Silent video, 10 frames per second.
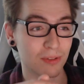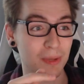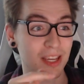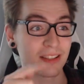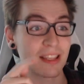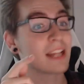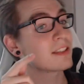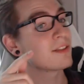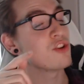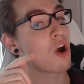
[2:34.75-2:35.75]
because
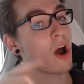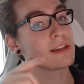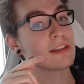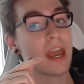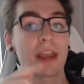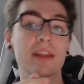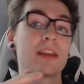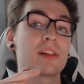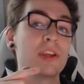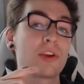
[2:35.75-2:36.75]
that's not
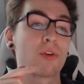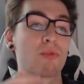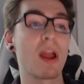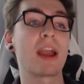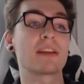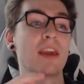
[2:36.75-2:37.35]
technically correct,